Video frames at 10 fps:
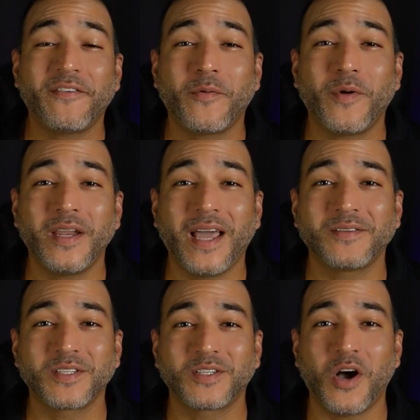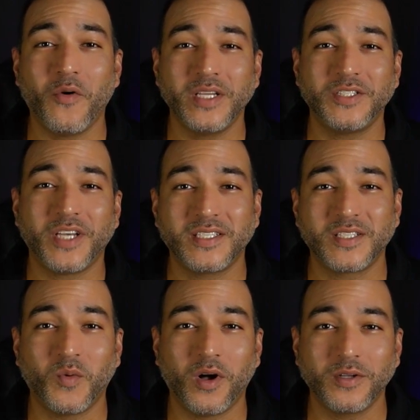All right, everyone, how's it going?
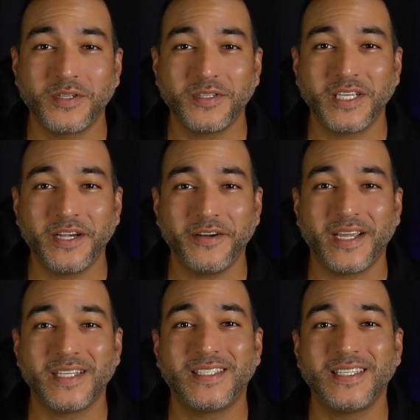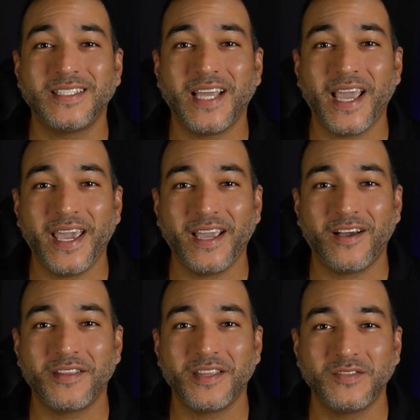Jason Walters here, and
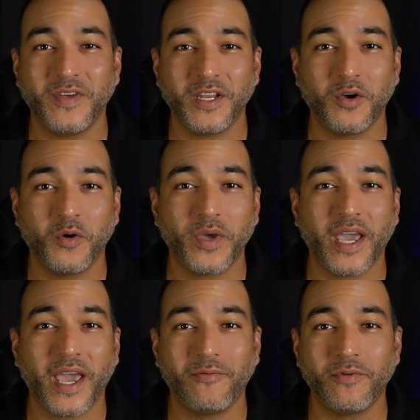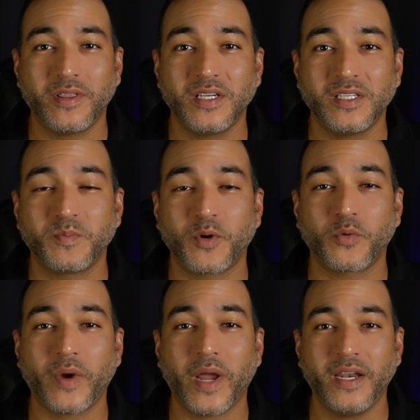today on this video, we have with
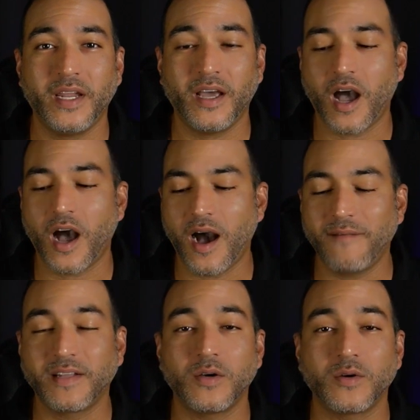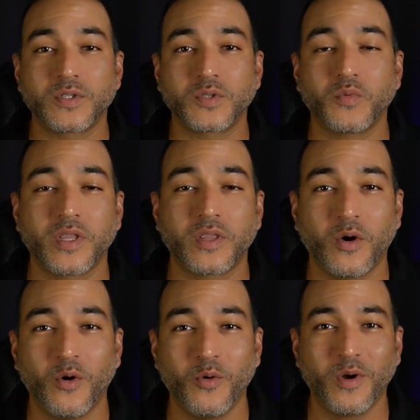us Miranda Avalos
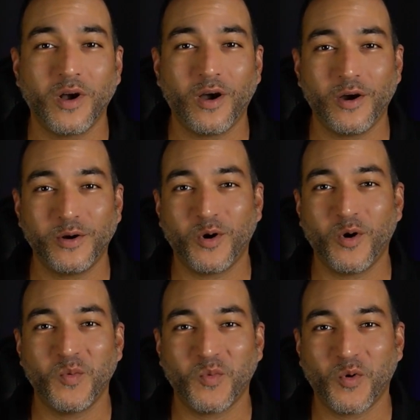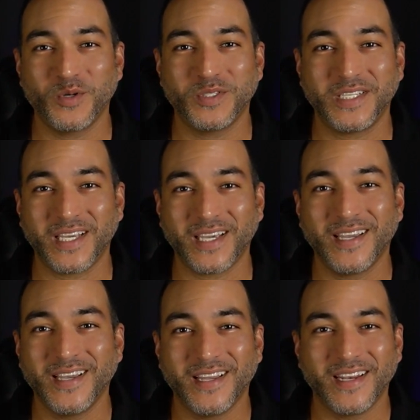with Home Guard Home
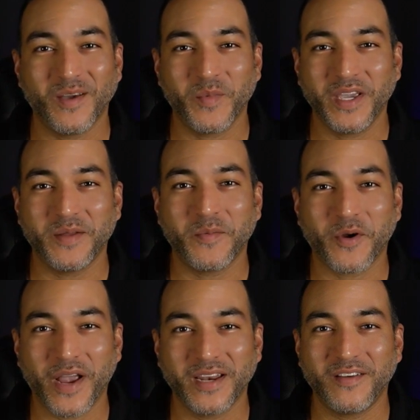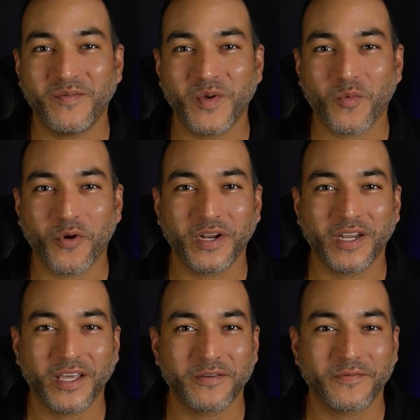Warranty. Now, me and Miranda have been
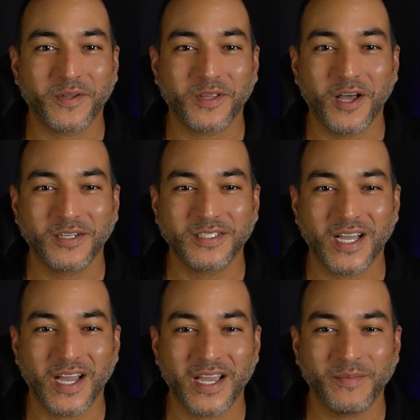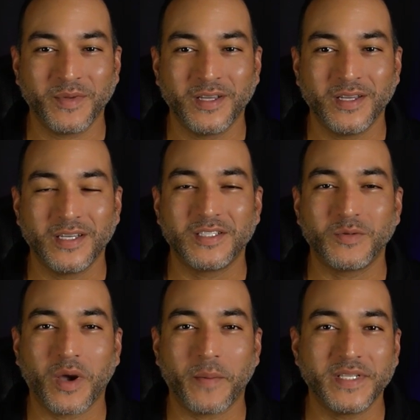working together for a long time.
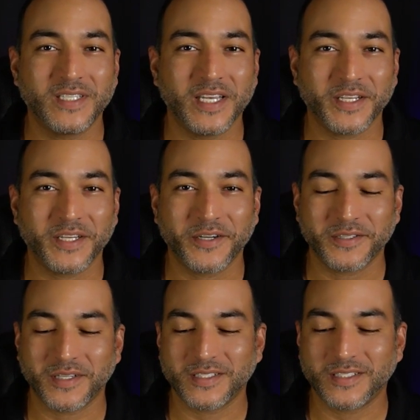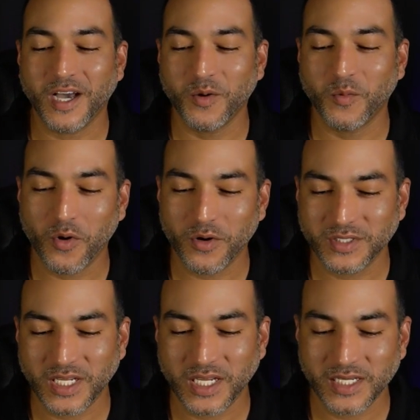So I've been sending her a ton of
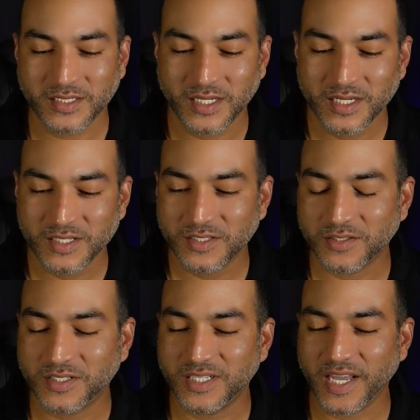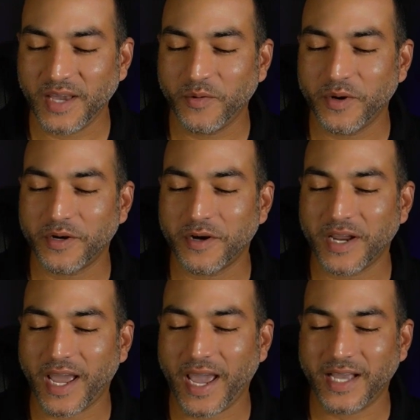warranties. So today we
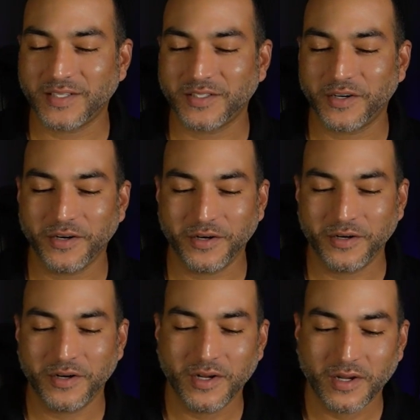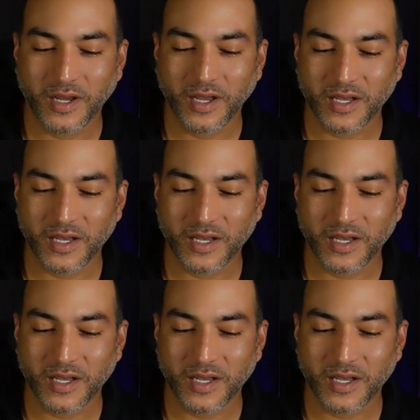are going to ask her